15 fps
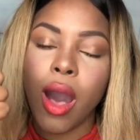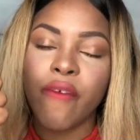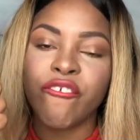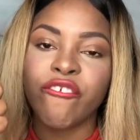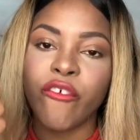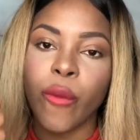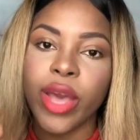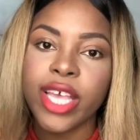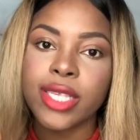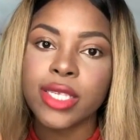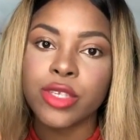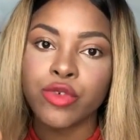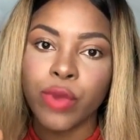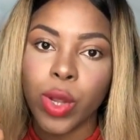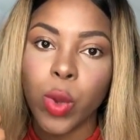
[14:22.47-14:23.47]

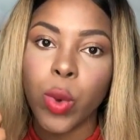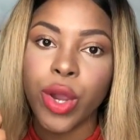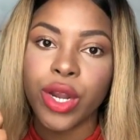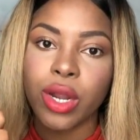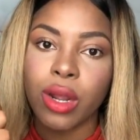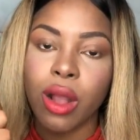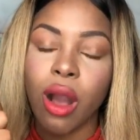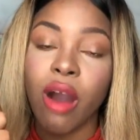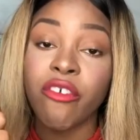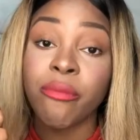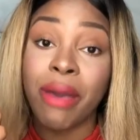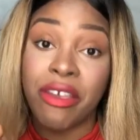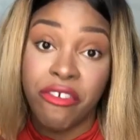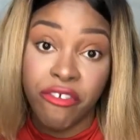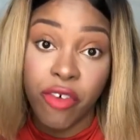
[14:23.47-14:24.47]
voice recorder of
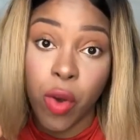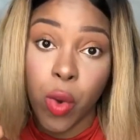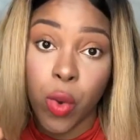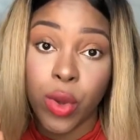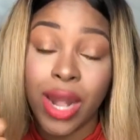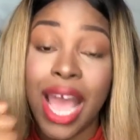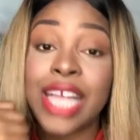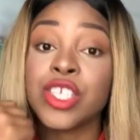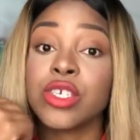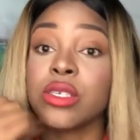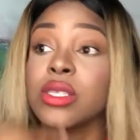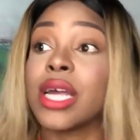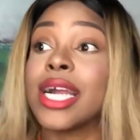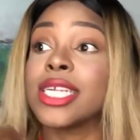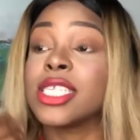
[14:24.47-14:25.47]
my phone and just
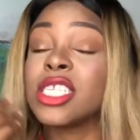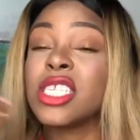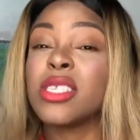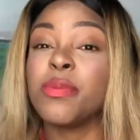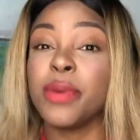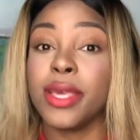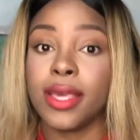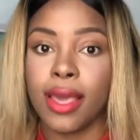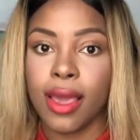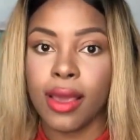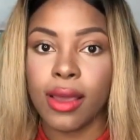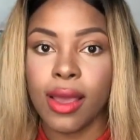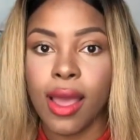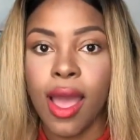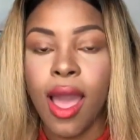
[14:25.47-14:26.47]
start
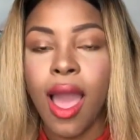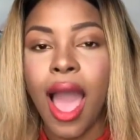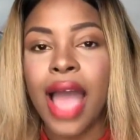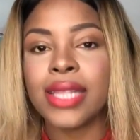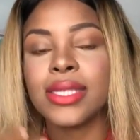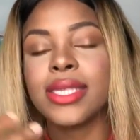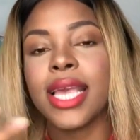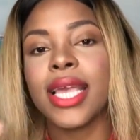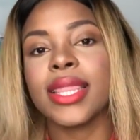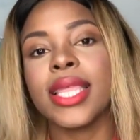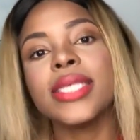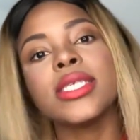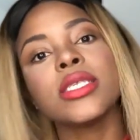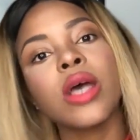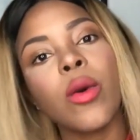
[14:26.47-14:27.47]
speaking and saying,
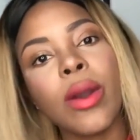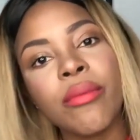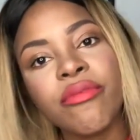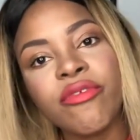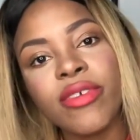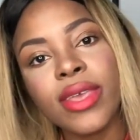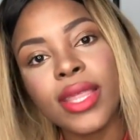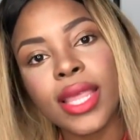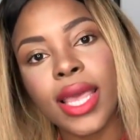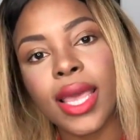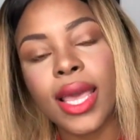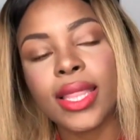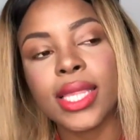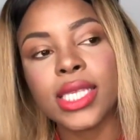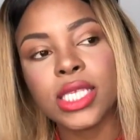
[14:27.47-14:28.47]
this is how I'm
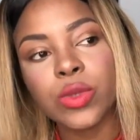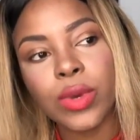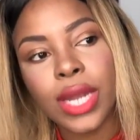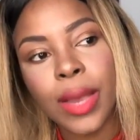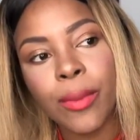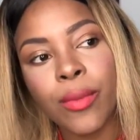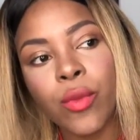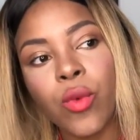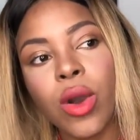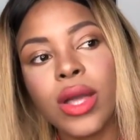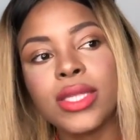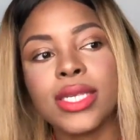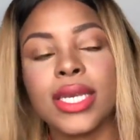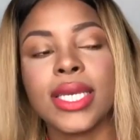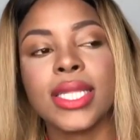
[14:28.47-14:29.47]
feeling, and this is what I'm
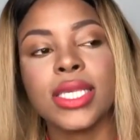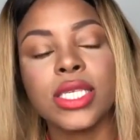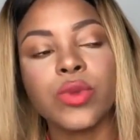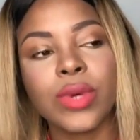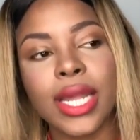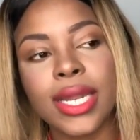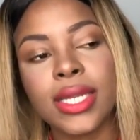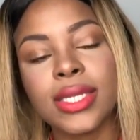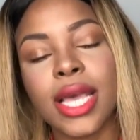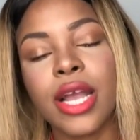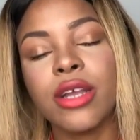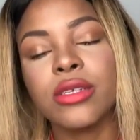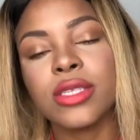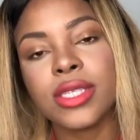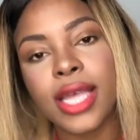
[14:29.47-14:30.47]
wanting, and this is what I desire
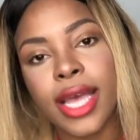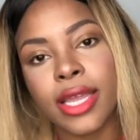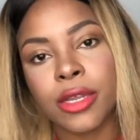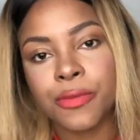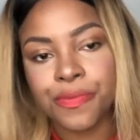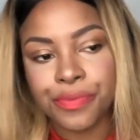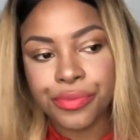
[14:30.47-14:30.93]
instead.